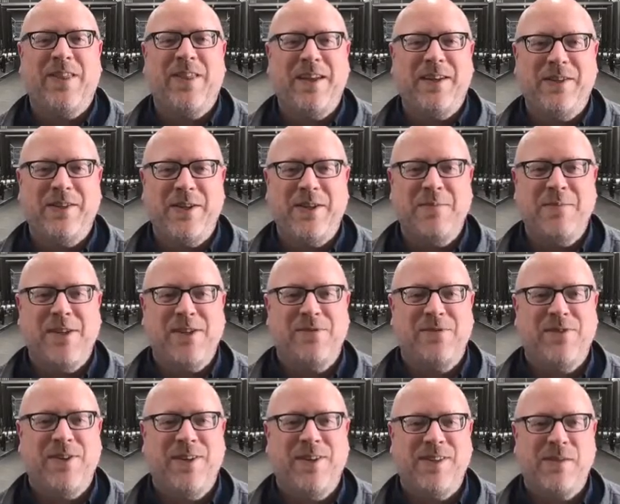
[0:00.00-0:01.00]
Thank you so much
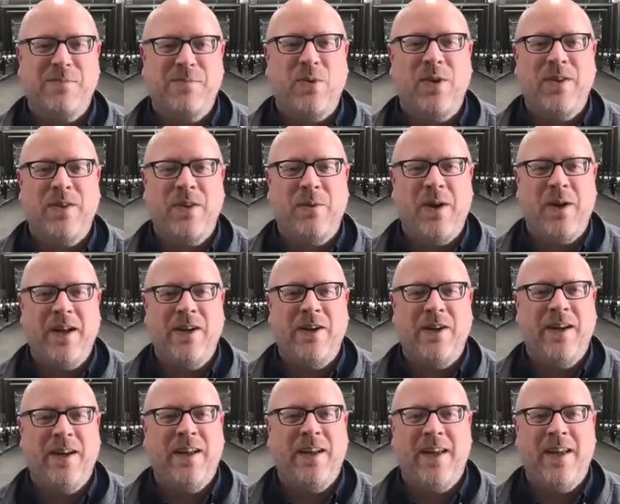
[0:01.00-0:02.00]
for supporting the
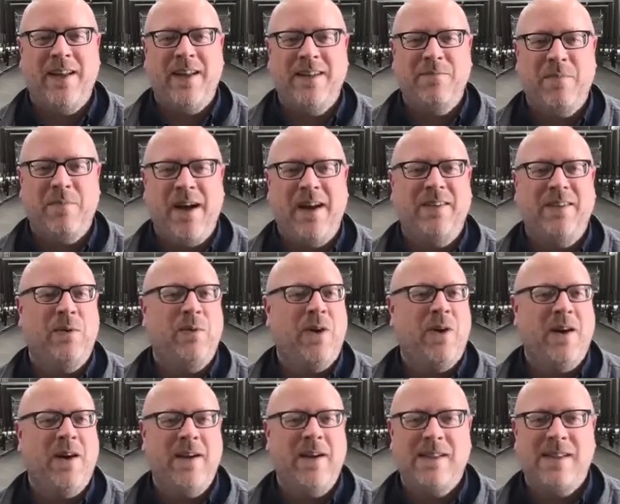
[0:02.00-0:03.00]
winery and buying the
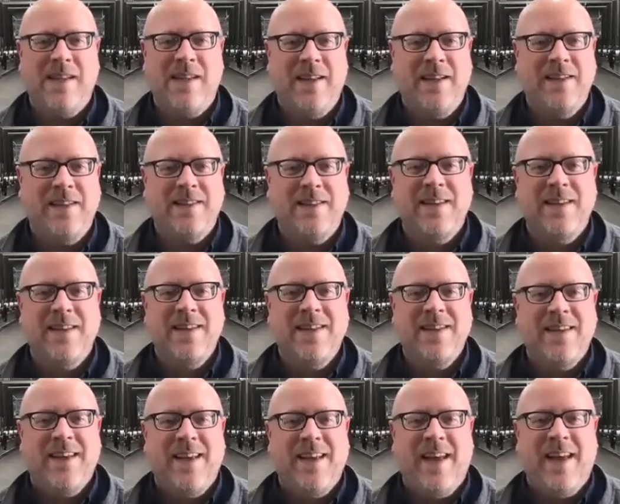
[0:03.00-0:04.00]
wines,
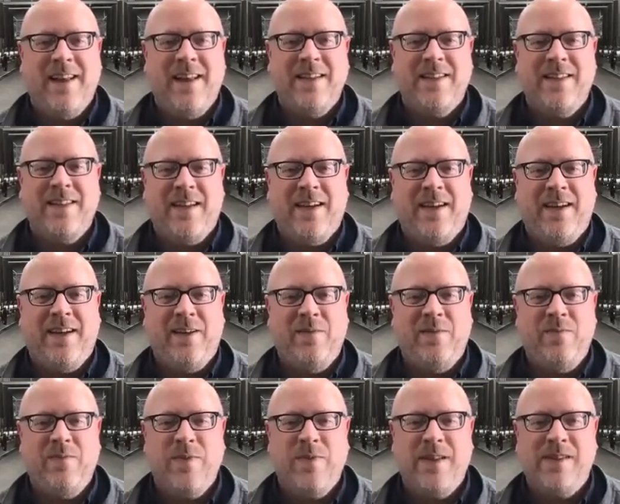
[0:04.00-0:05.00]
and
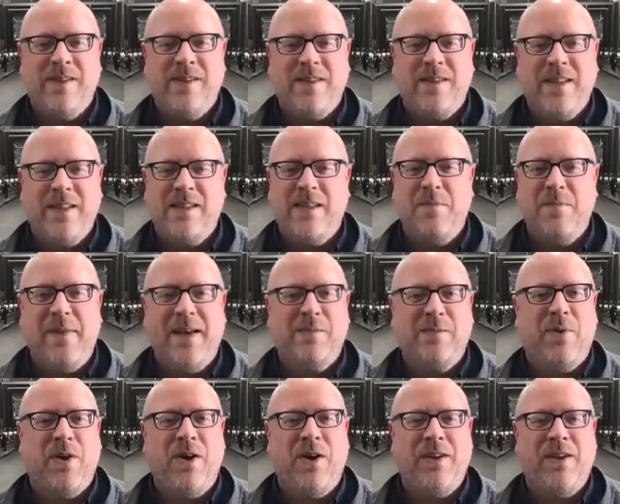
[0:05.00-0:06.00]
it's the best
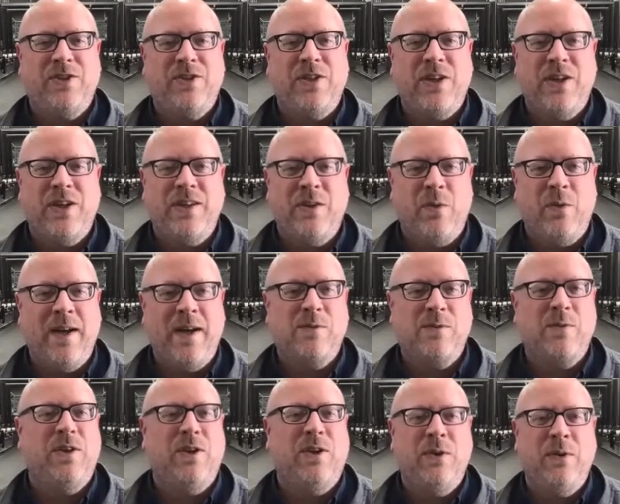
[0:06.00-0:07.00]
part is sharing the wines
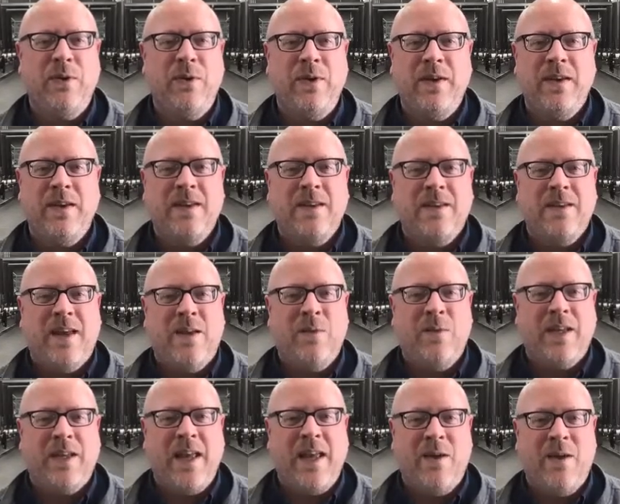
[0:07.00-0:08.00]
with you, and
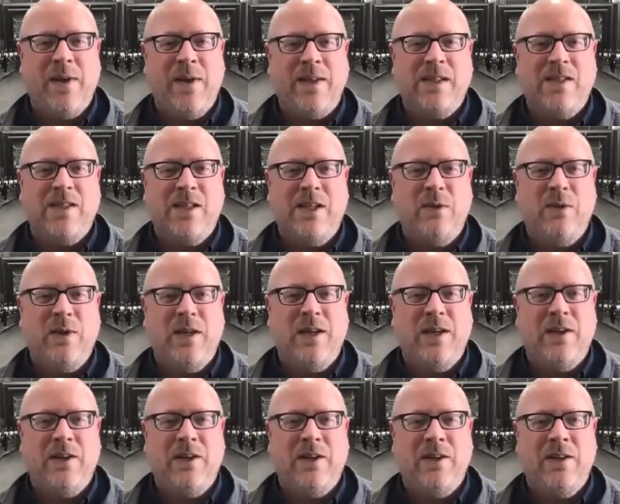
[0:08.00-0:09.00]
we can't wait to see you
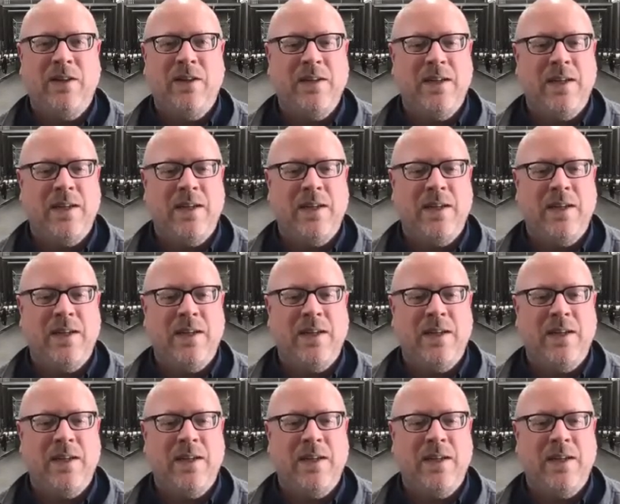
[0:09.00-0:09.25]
here